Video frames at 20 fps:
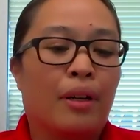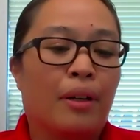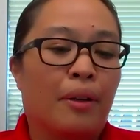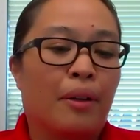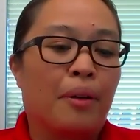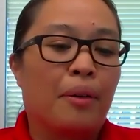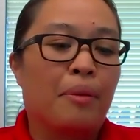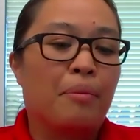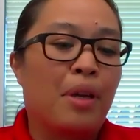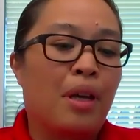
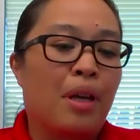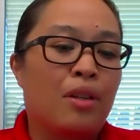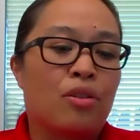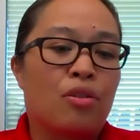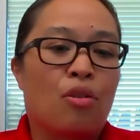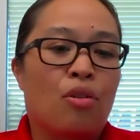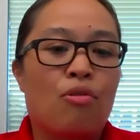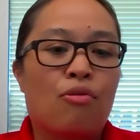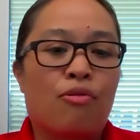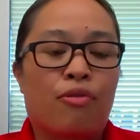Uh, and
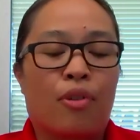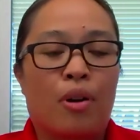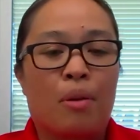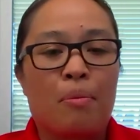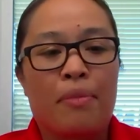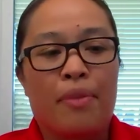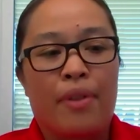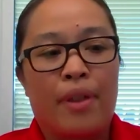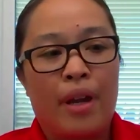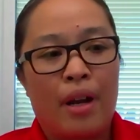so
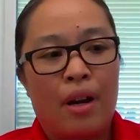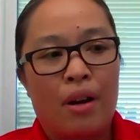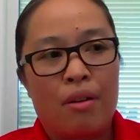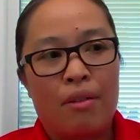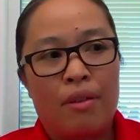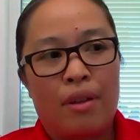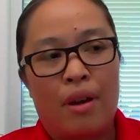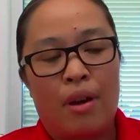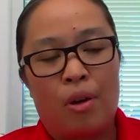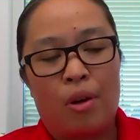from
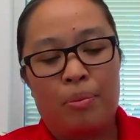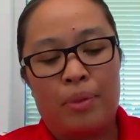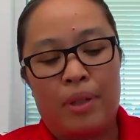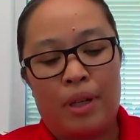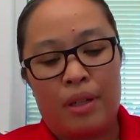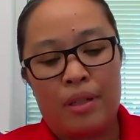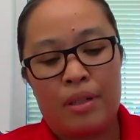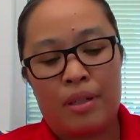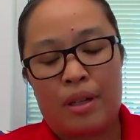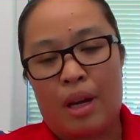there, the help
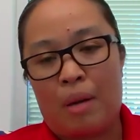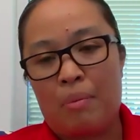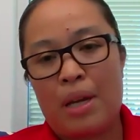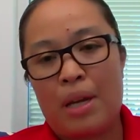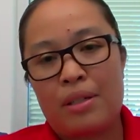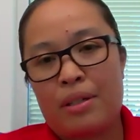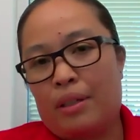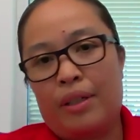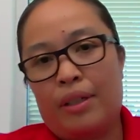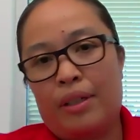desk, I
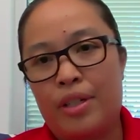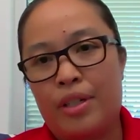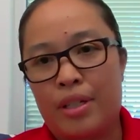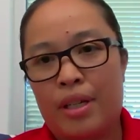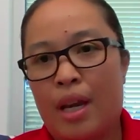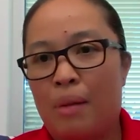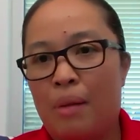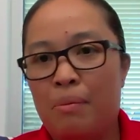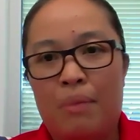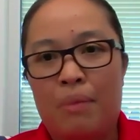basically
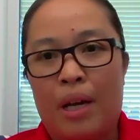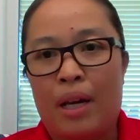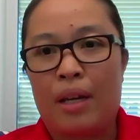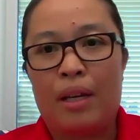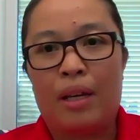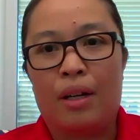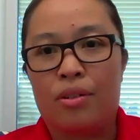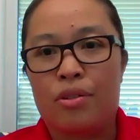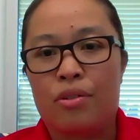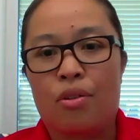just kept my
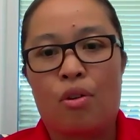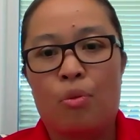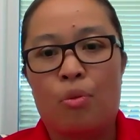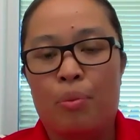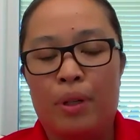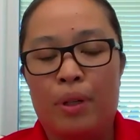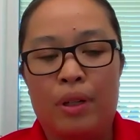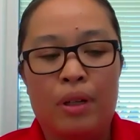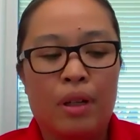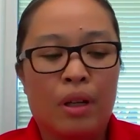ears
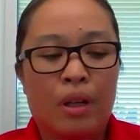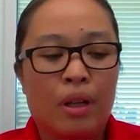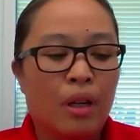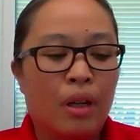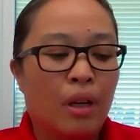open.